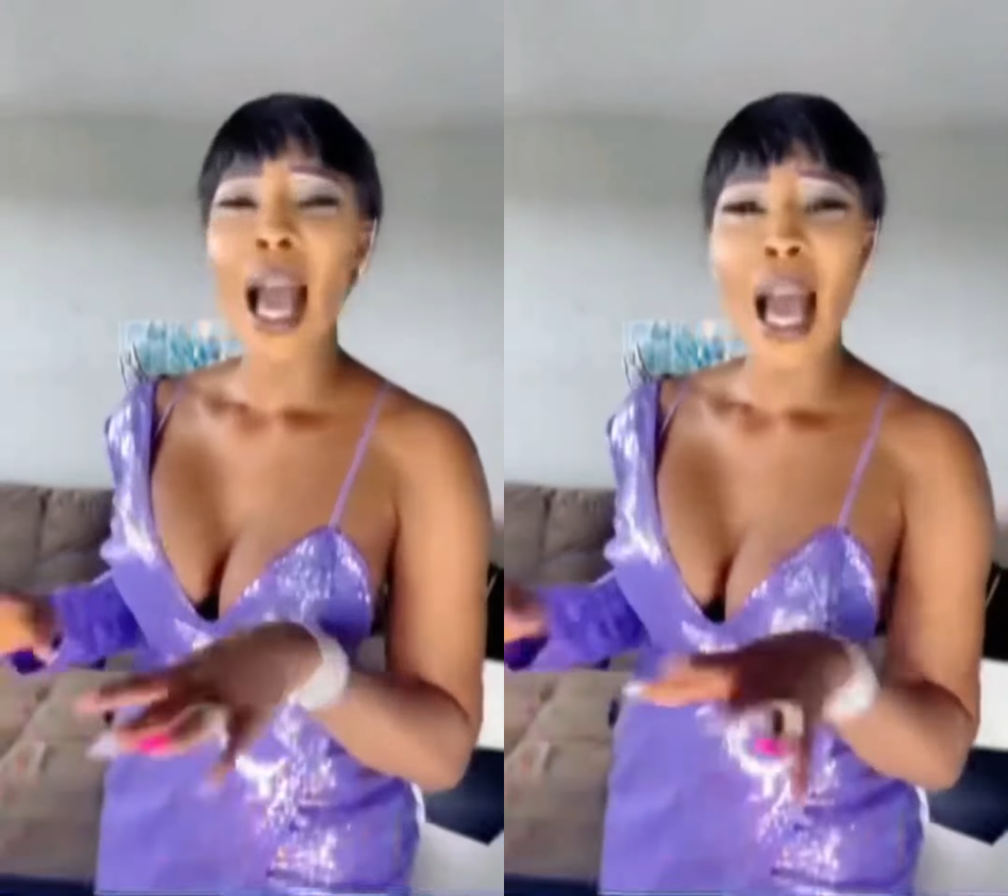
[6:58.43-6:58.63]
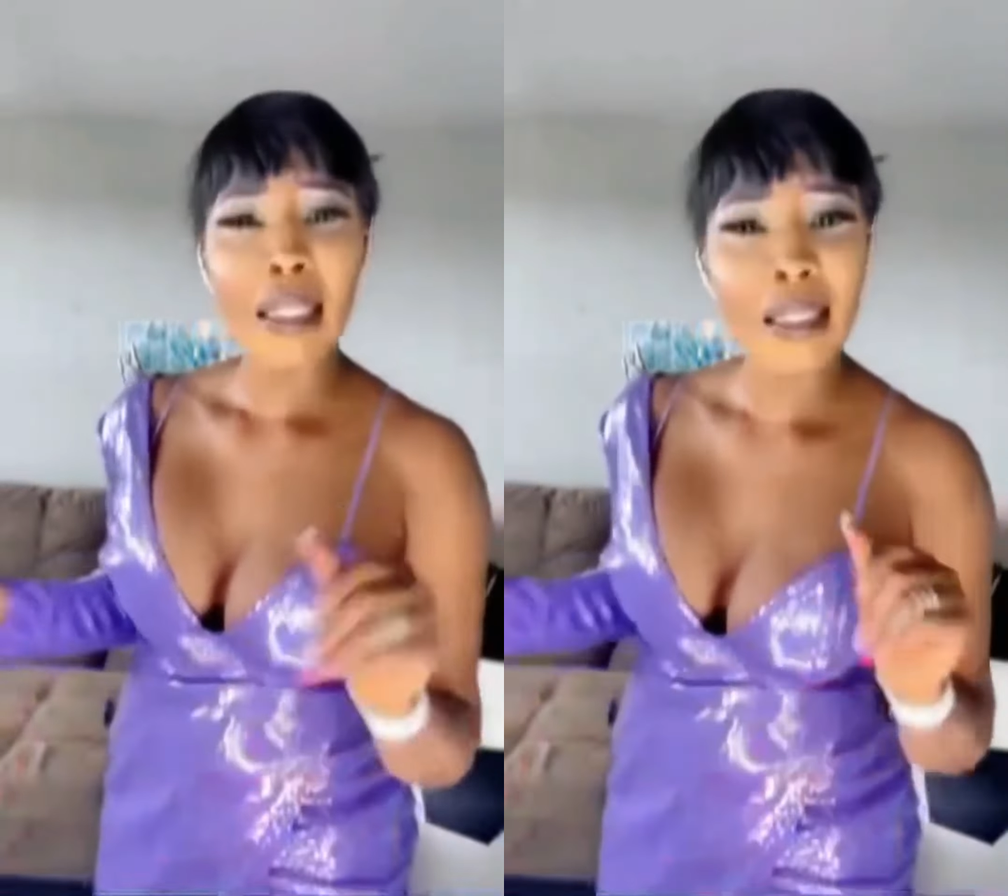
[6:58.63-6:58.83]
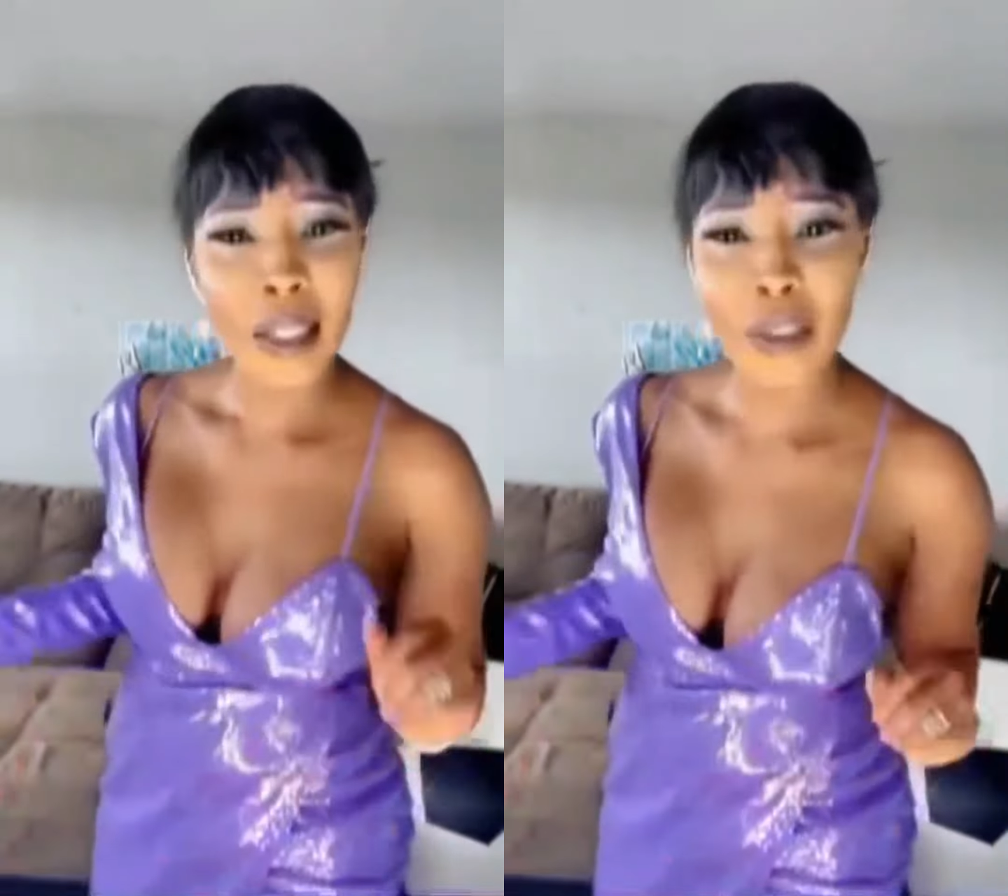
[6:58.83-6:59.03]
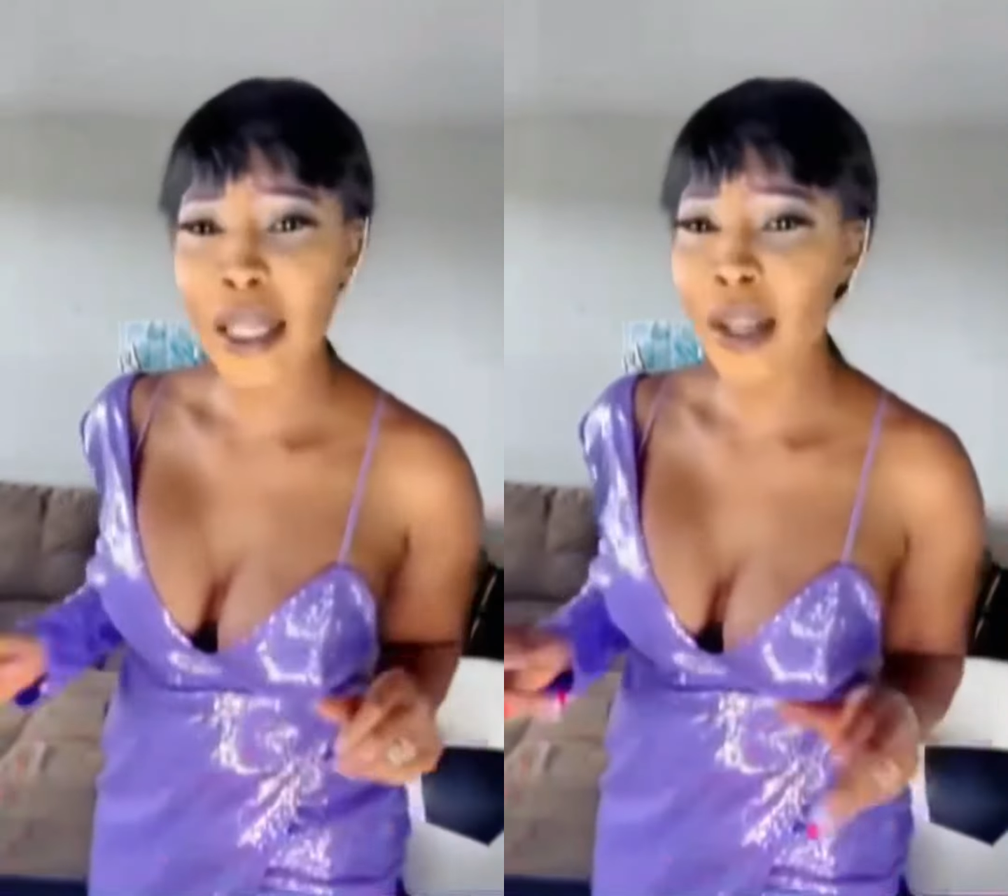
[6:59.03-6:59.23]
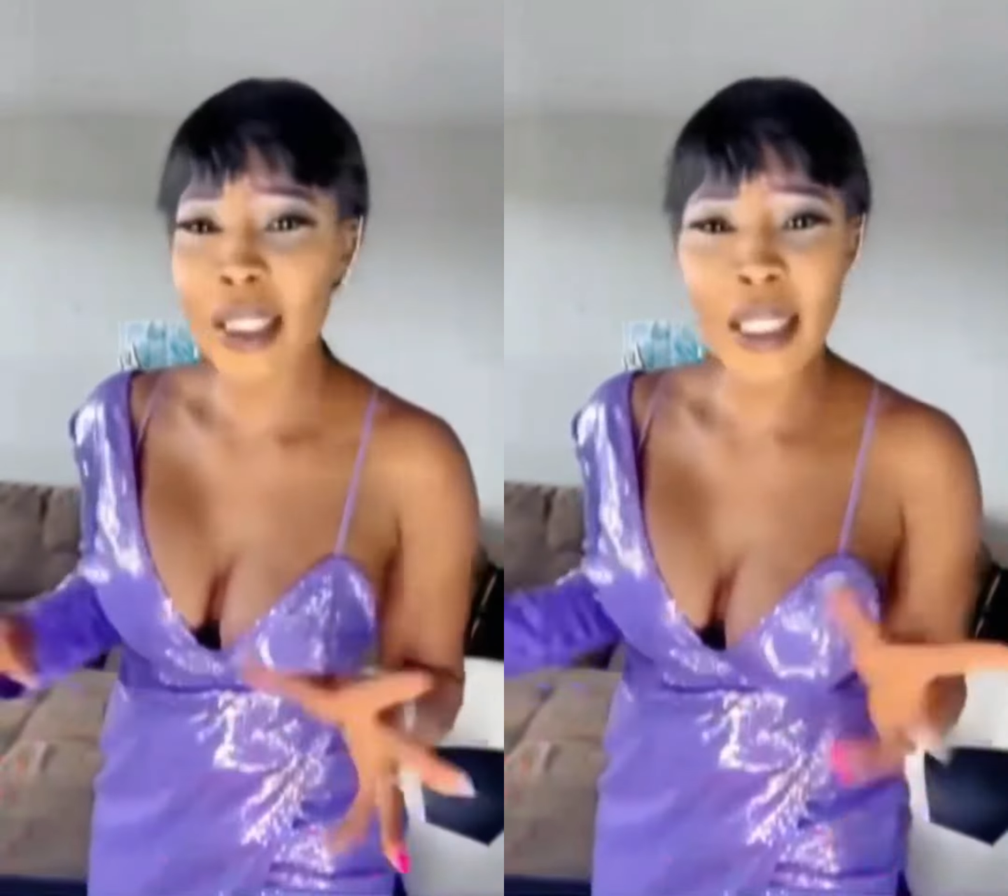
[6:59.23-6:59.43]
I say,
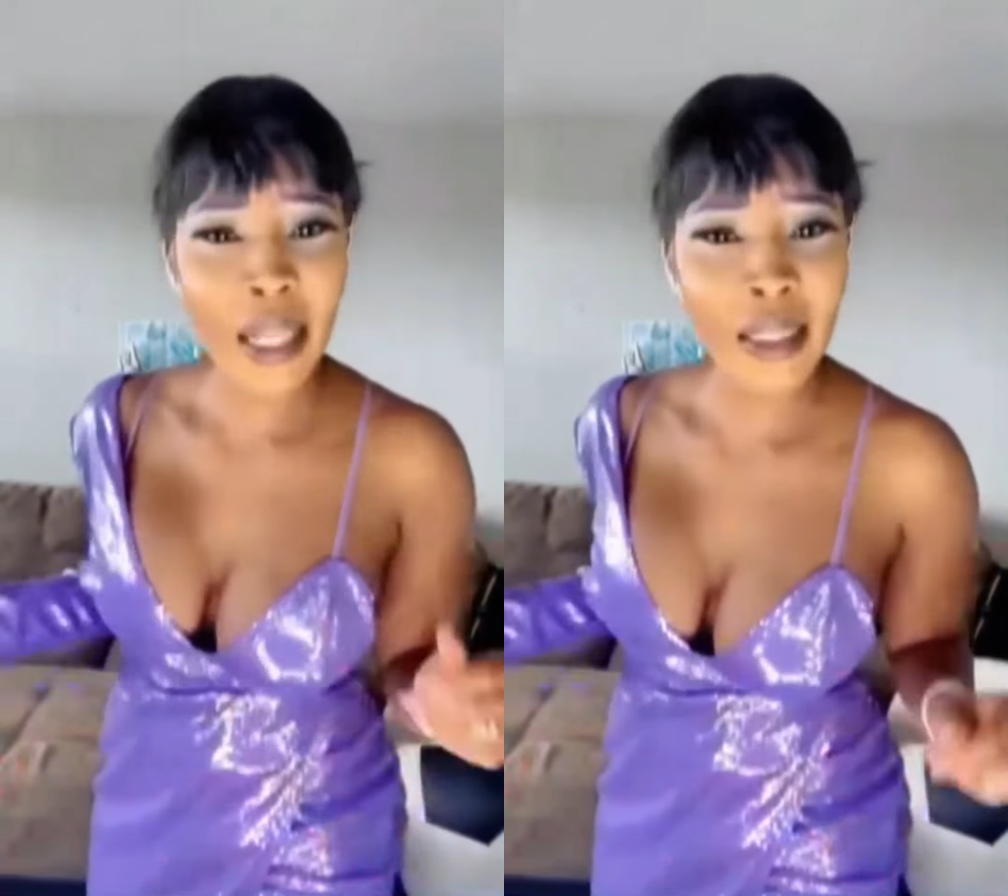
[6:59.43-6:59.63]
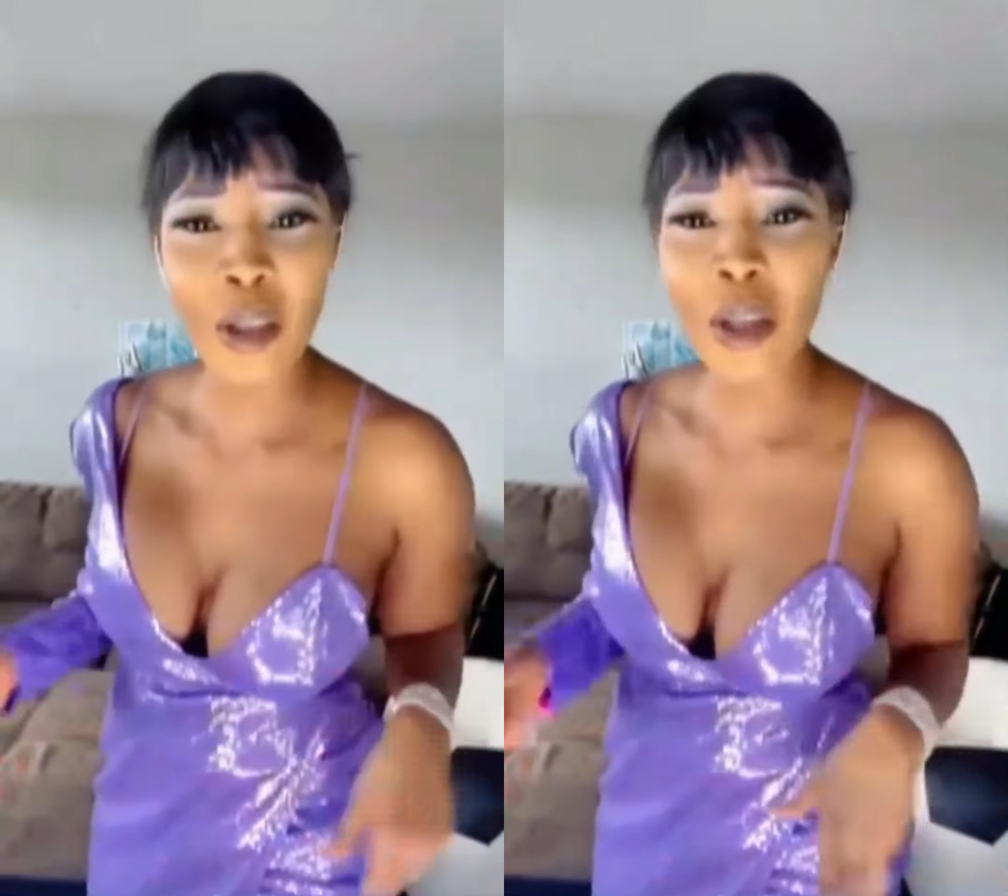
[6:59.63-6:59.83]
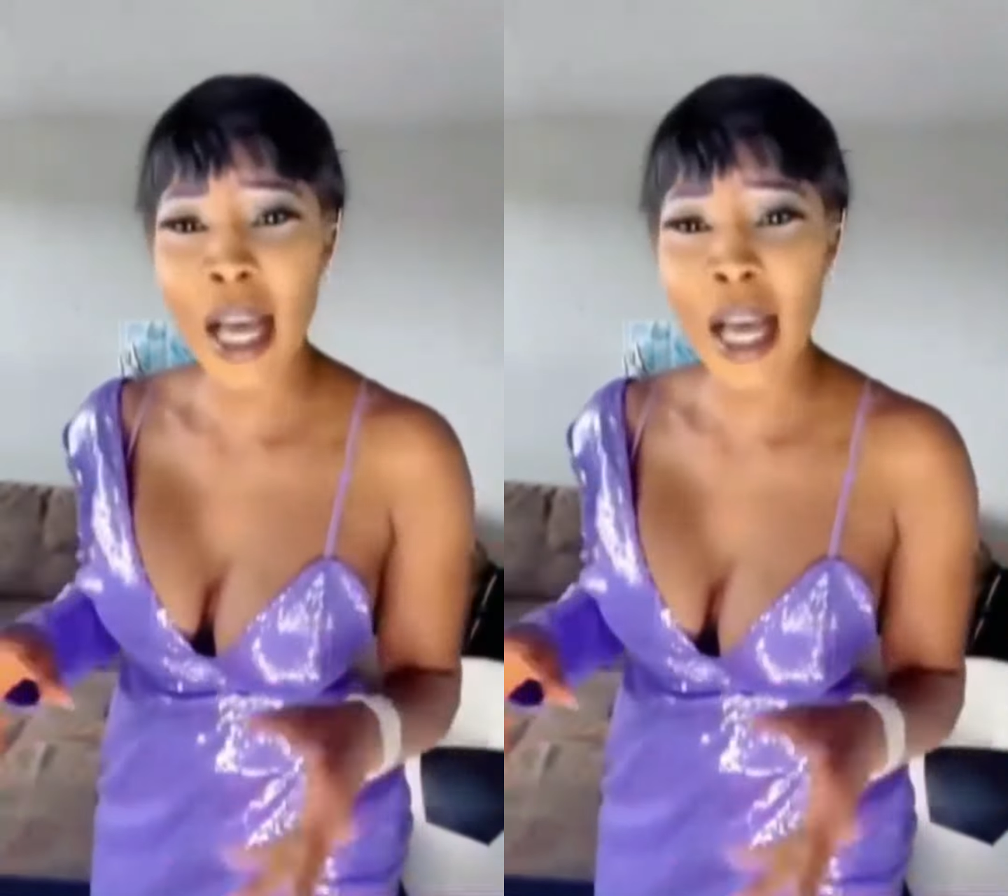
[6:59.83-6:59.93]
the next day,